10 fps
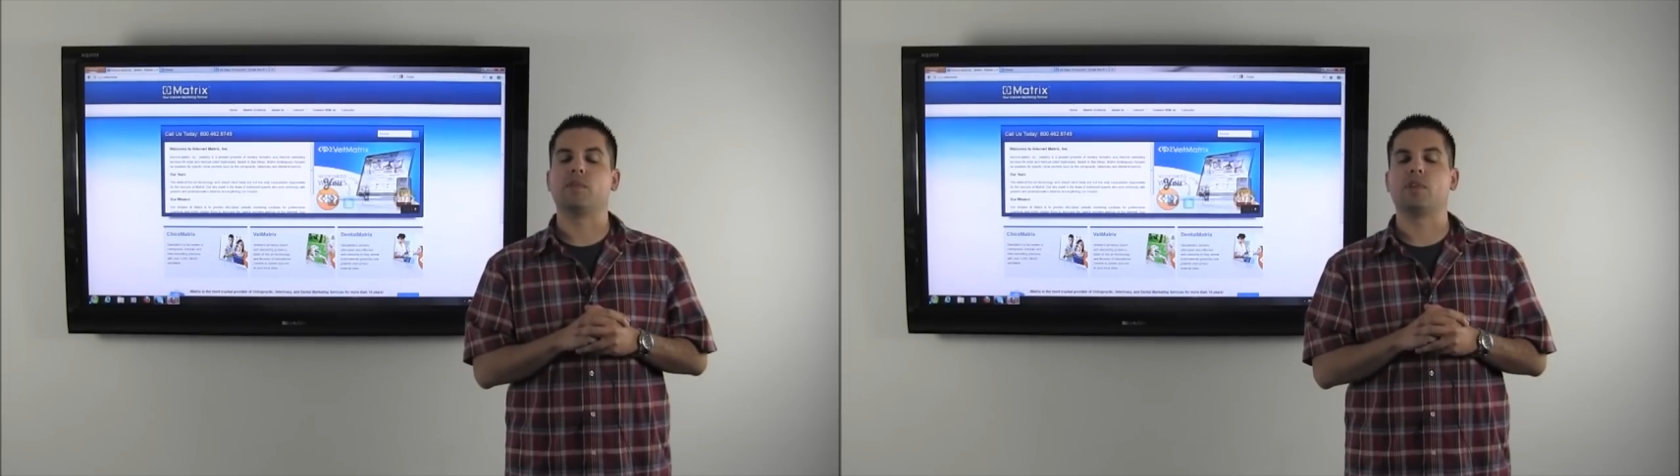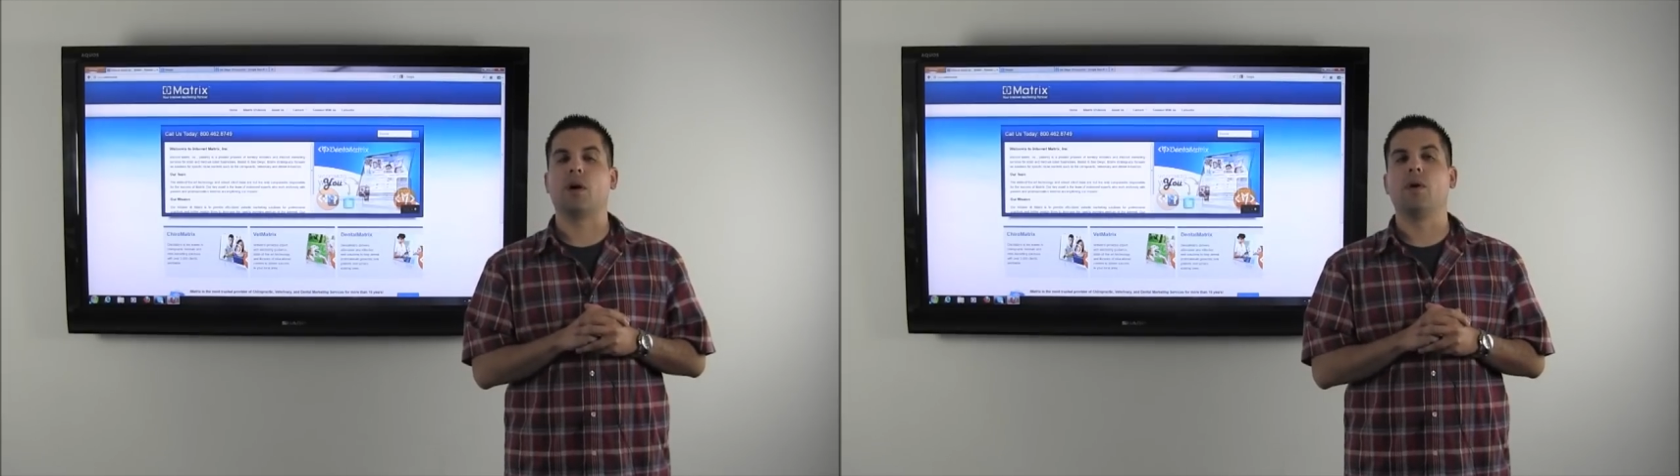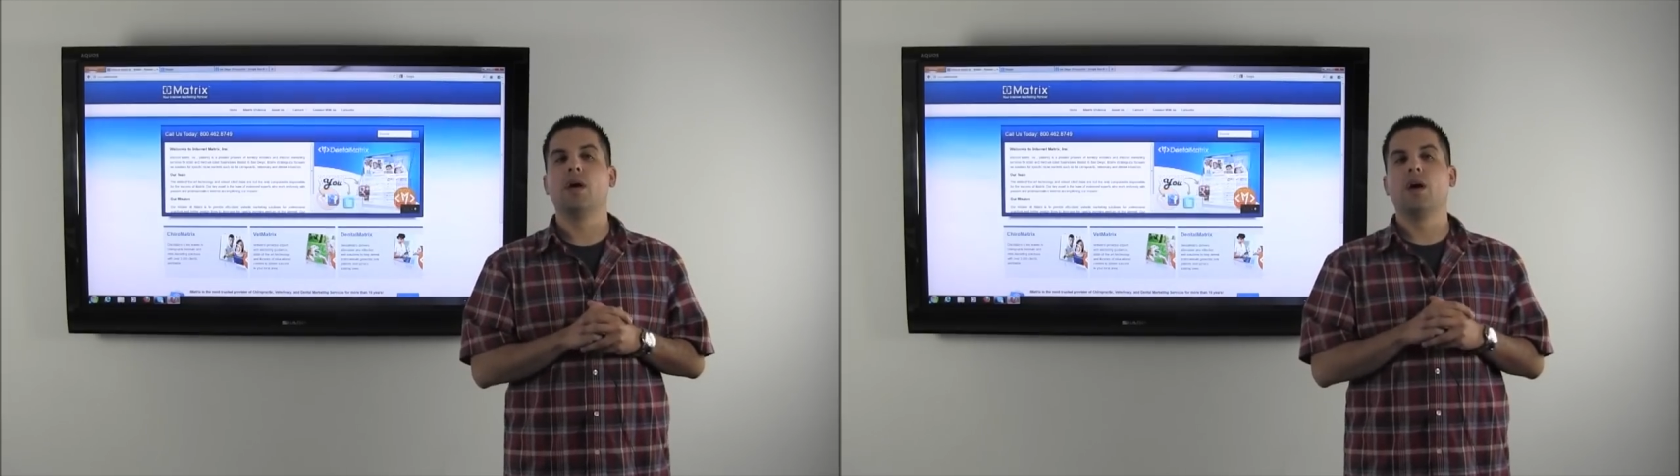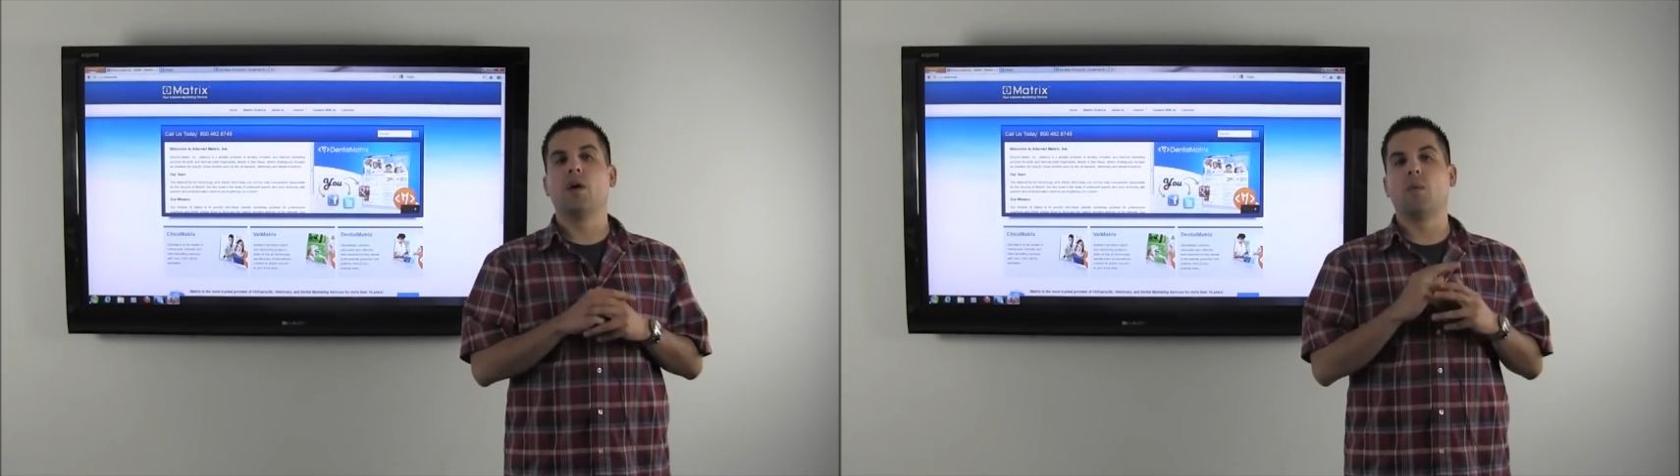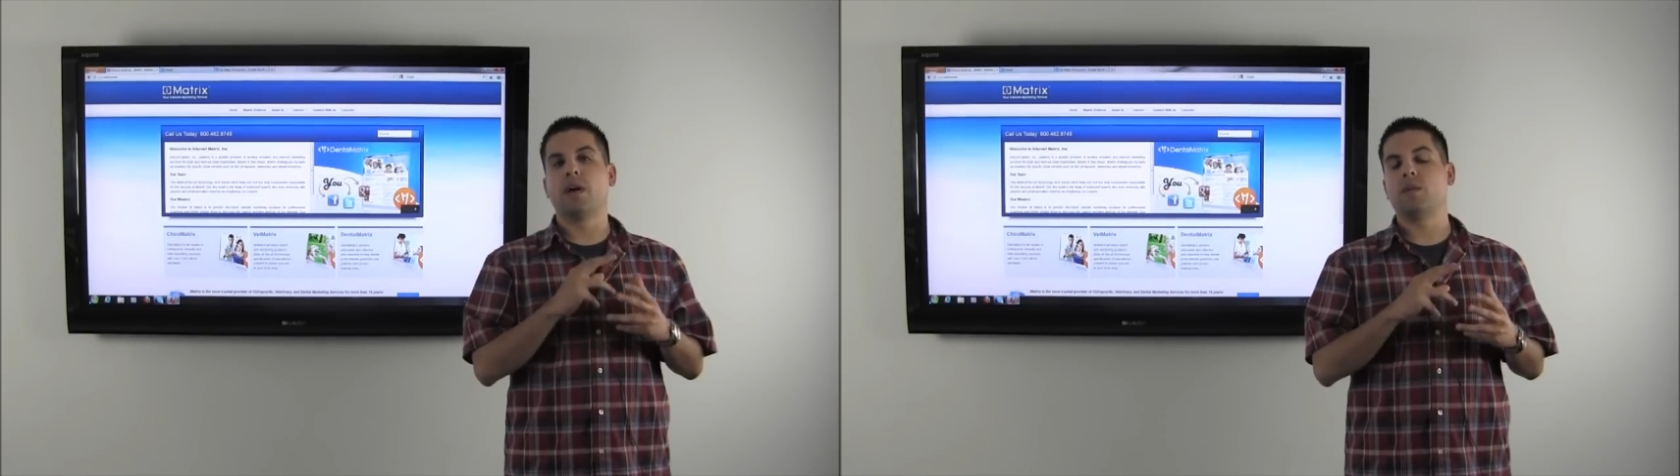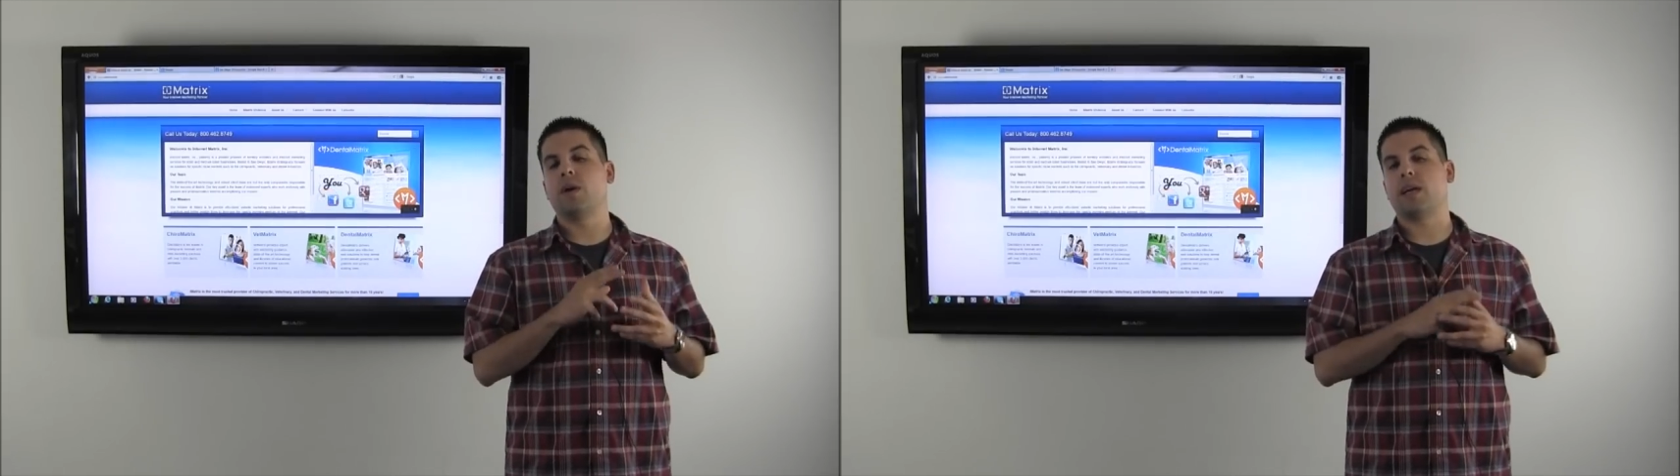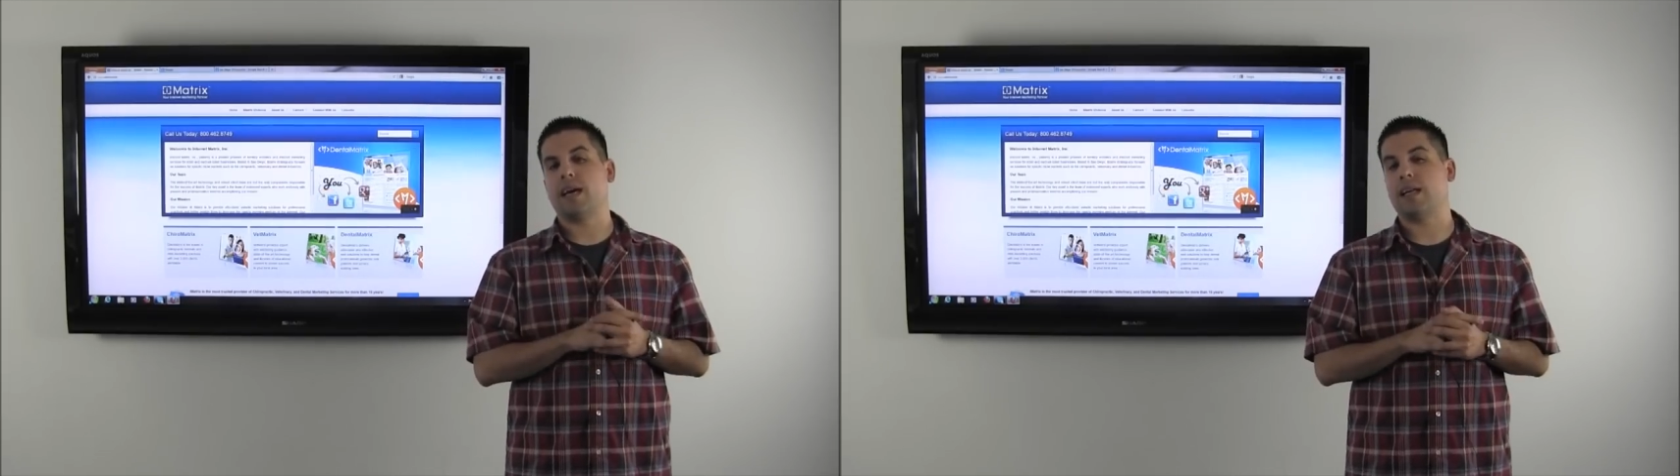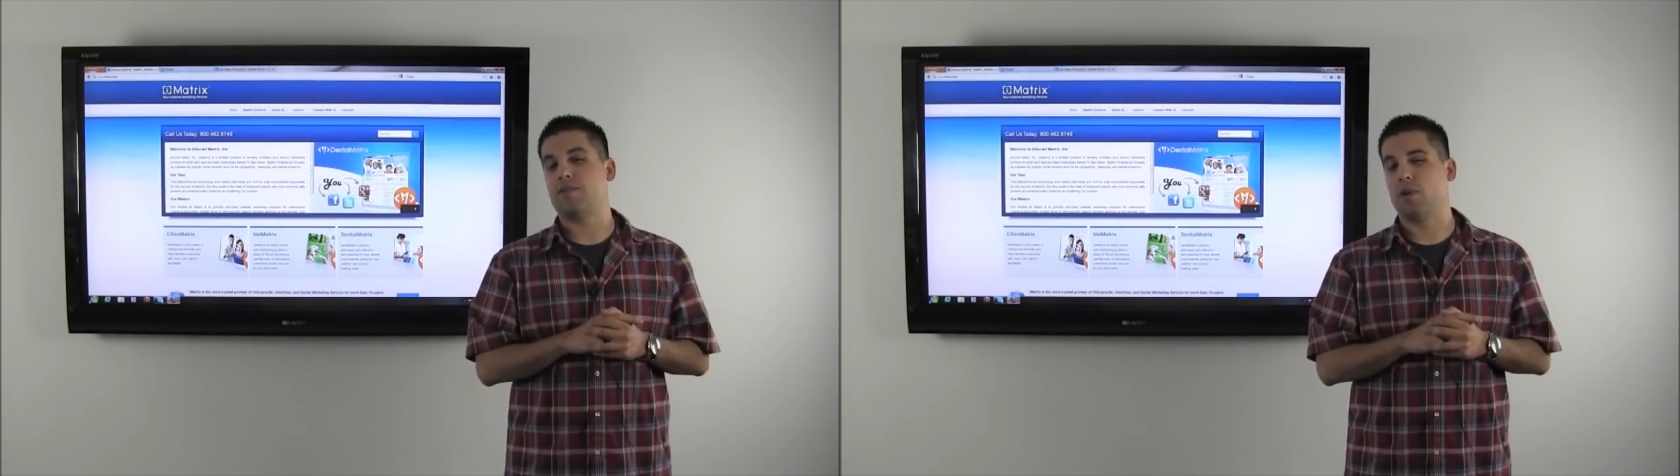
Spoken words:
So 1, you want to kind